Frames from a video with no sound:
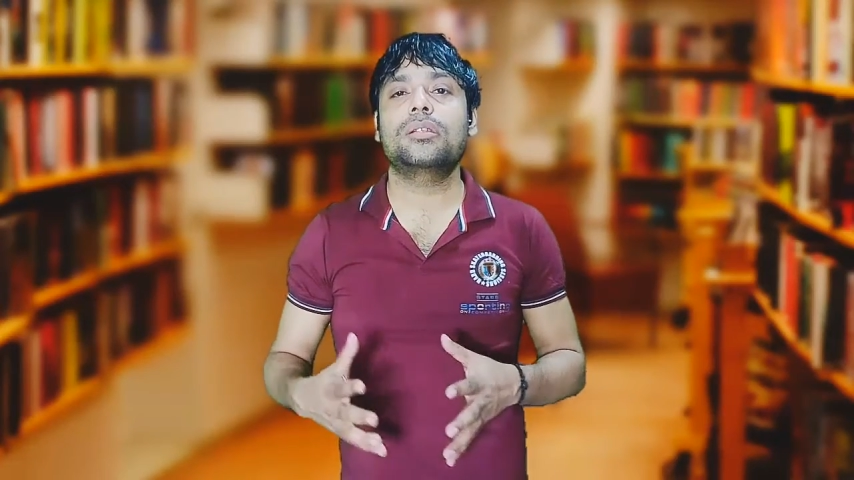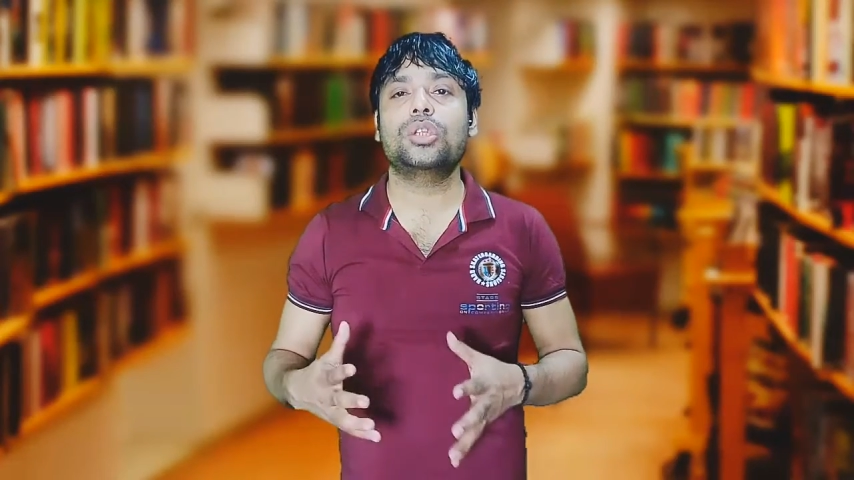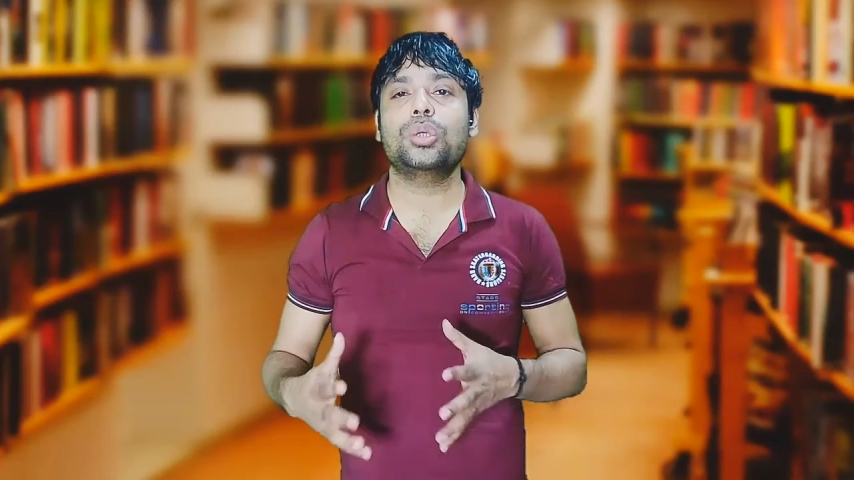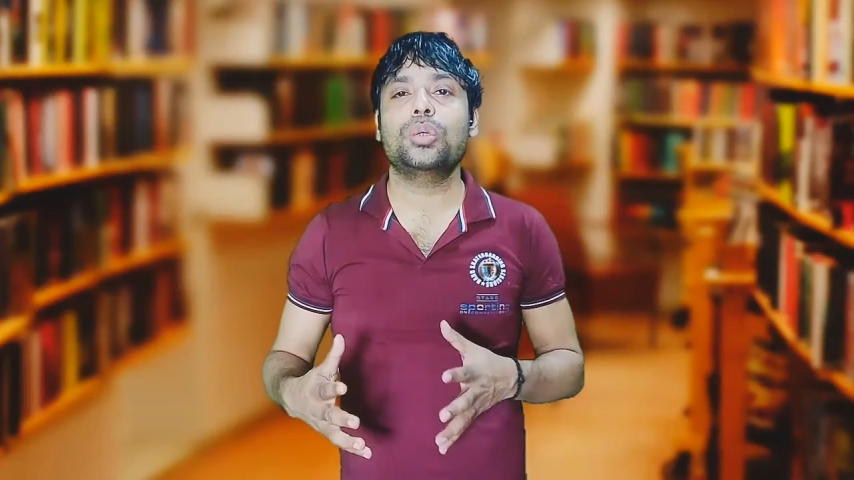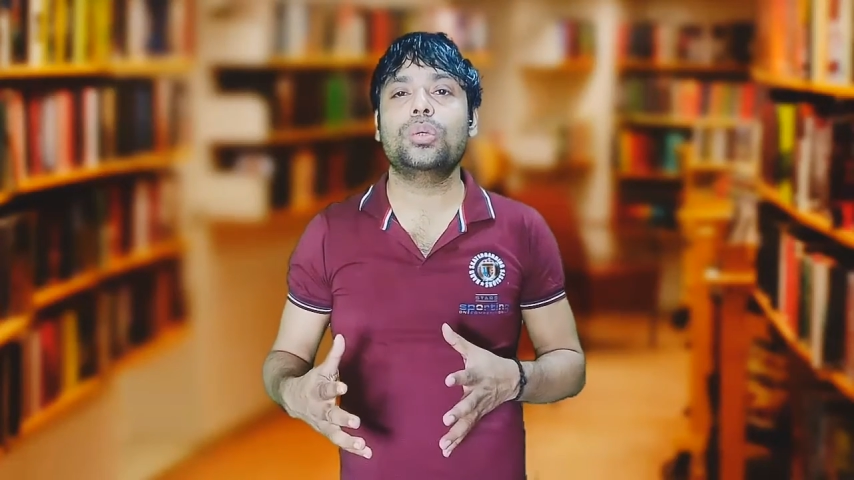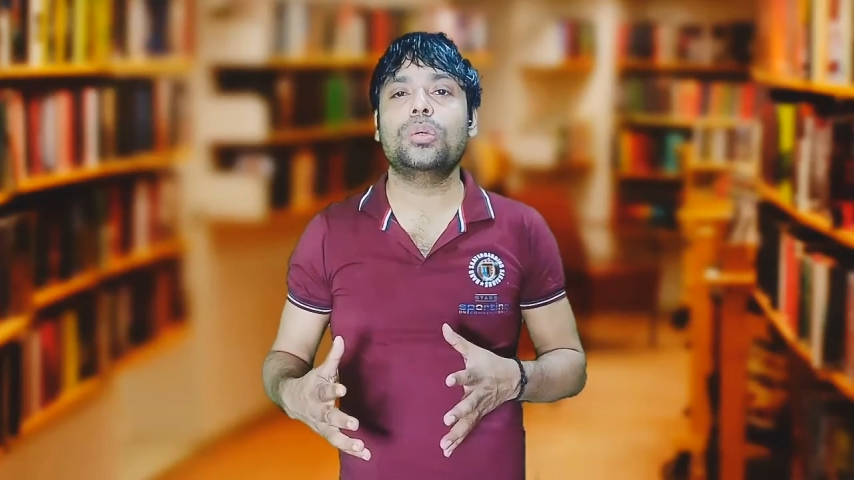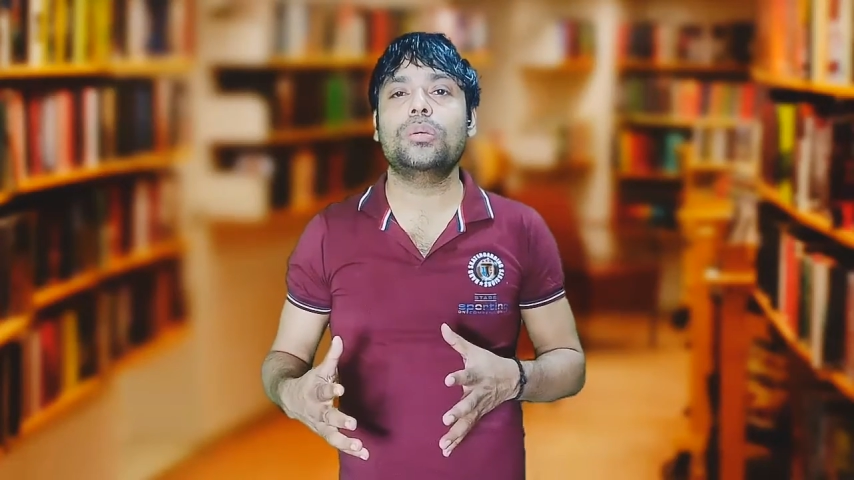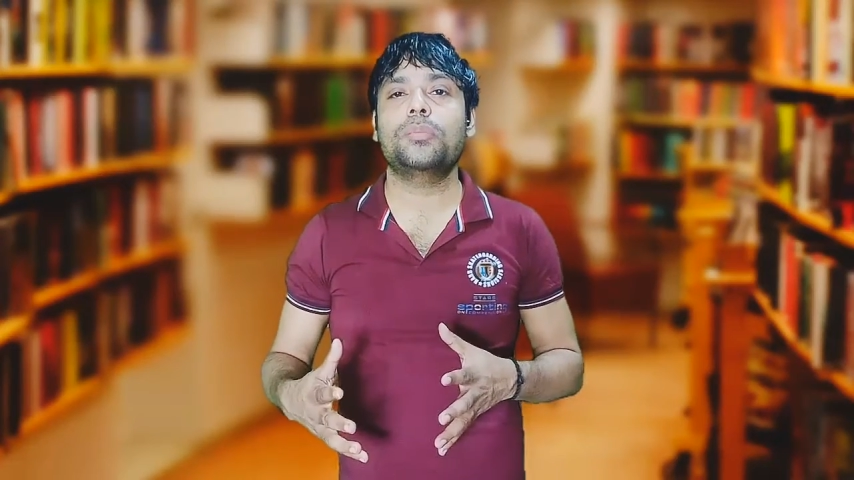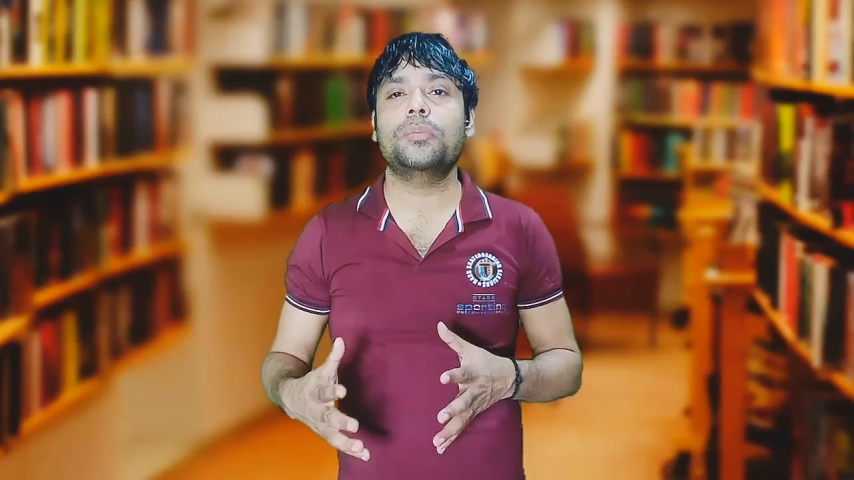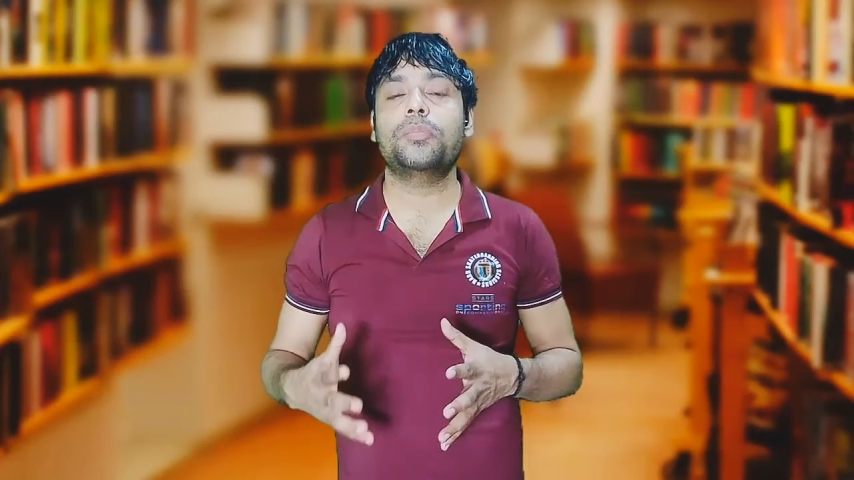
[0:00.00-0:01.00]
to
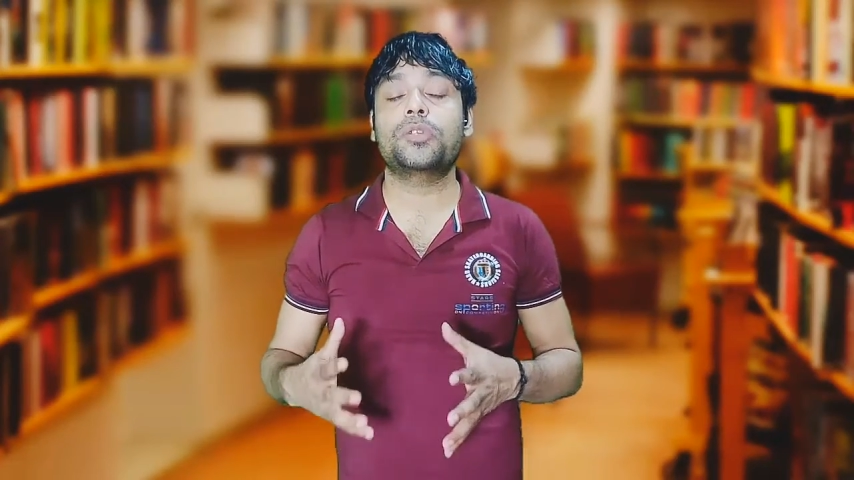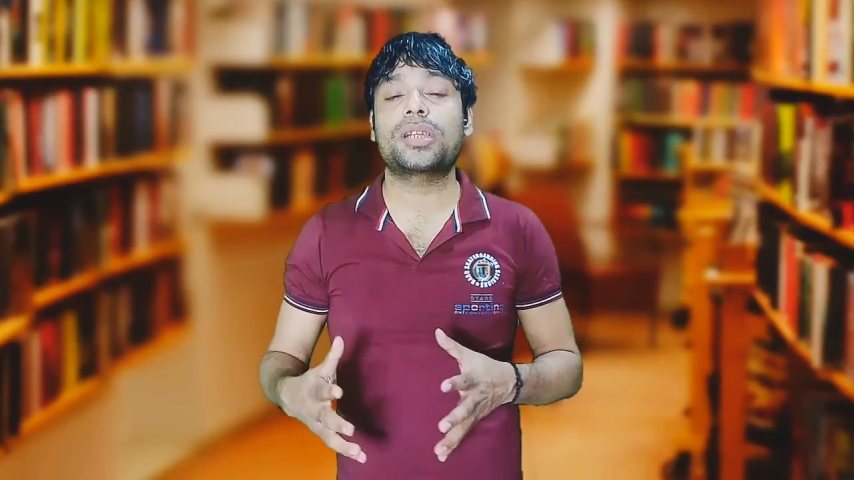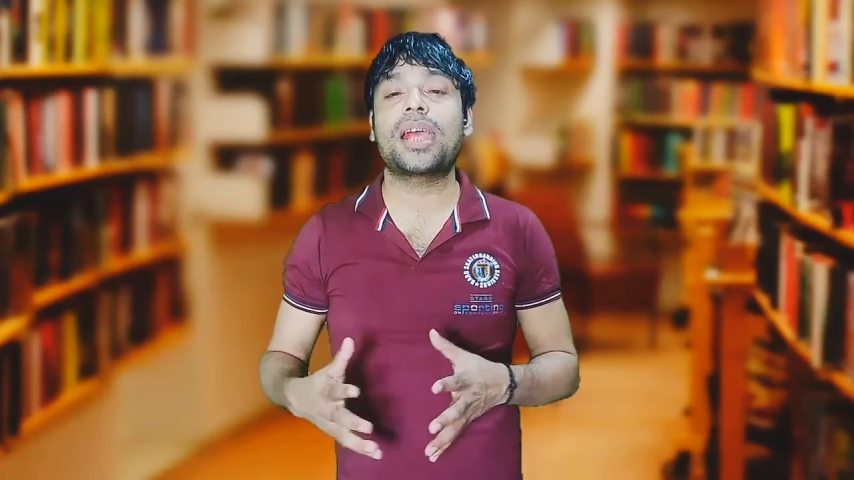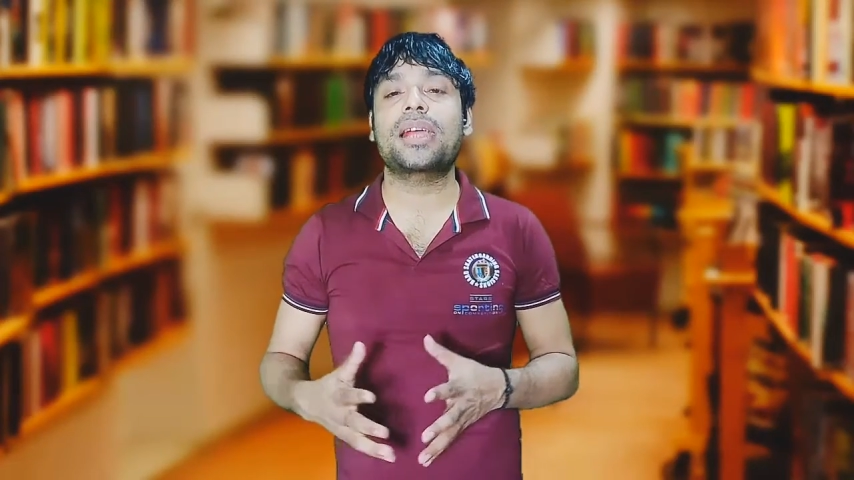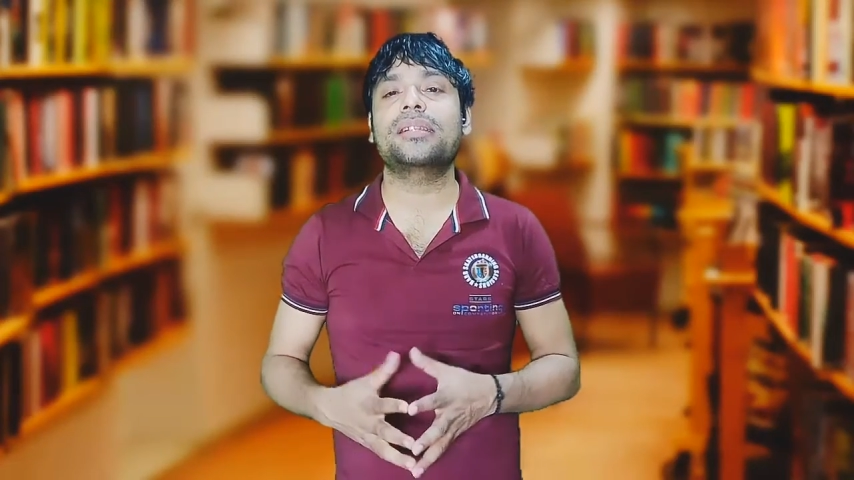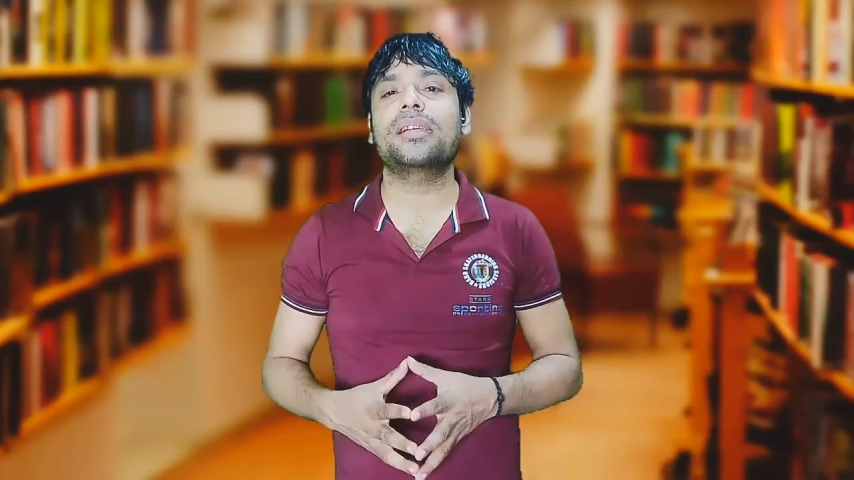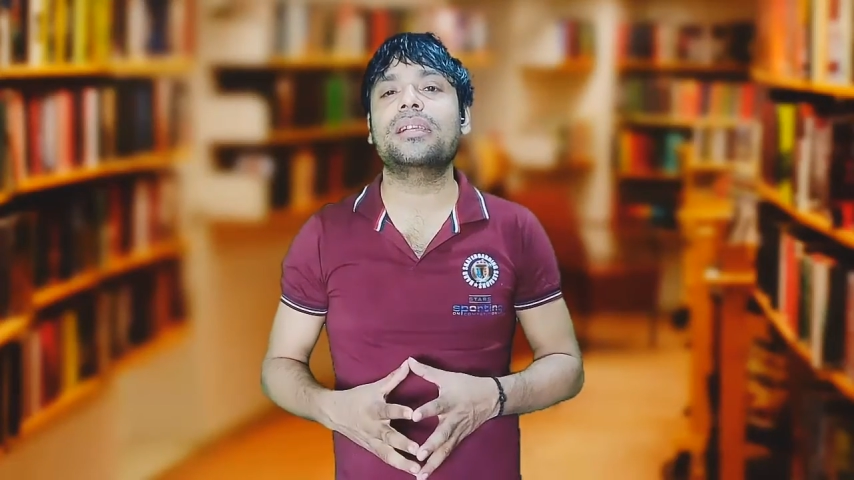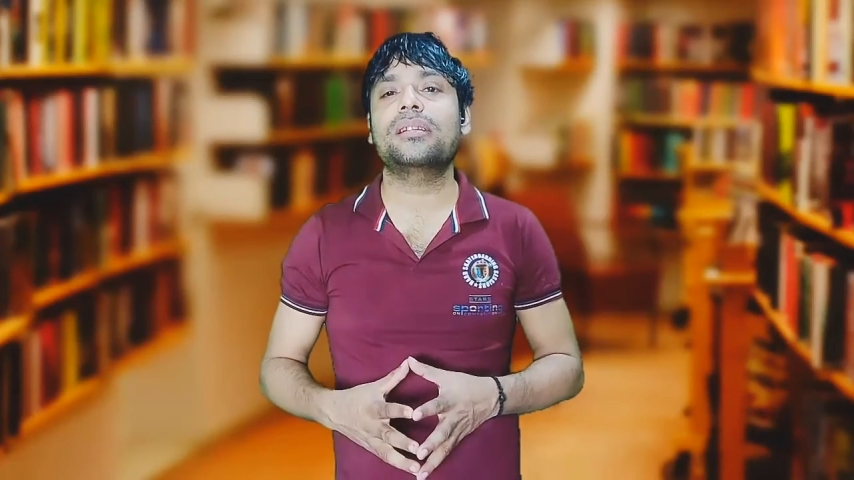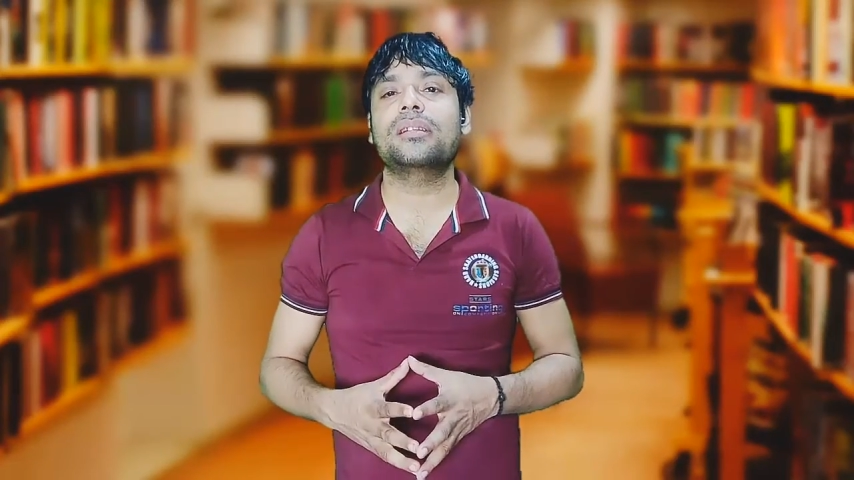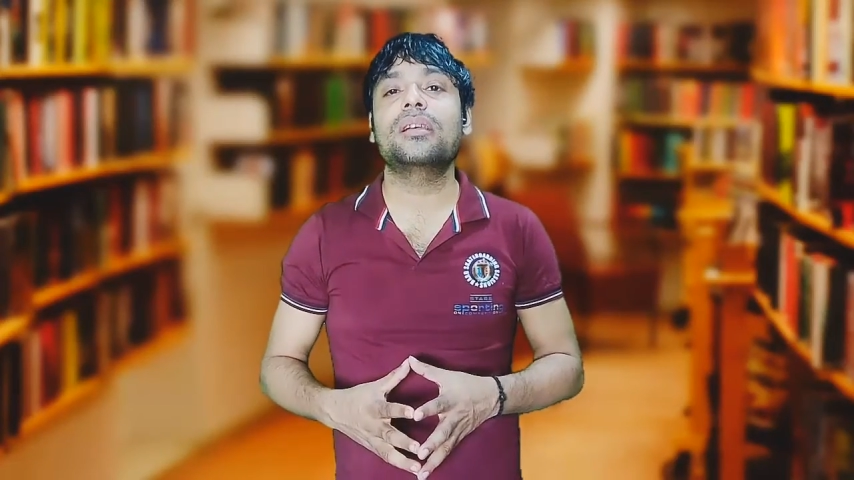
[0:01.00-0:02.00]
be
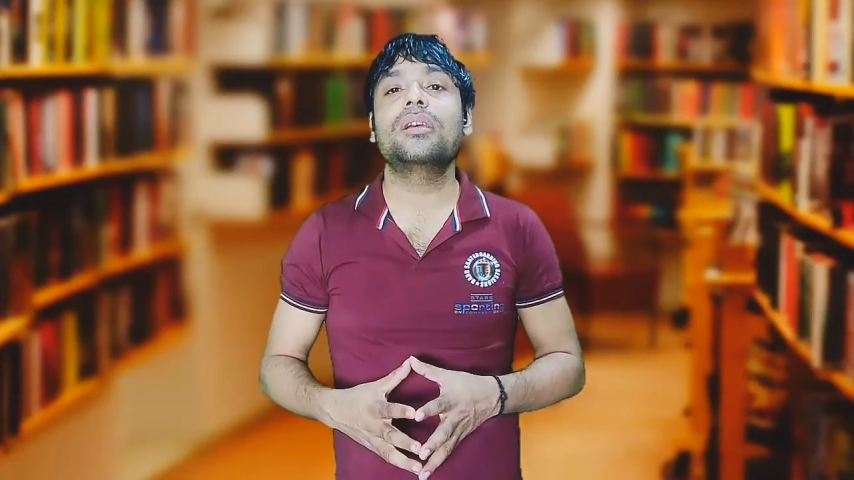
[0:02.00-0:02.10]
protected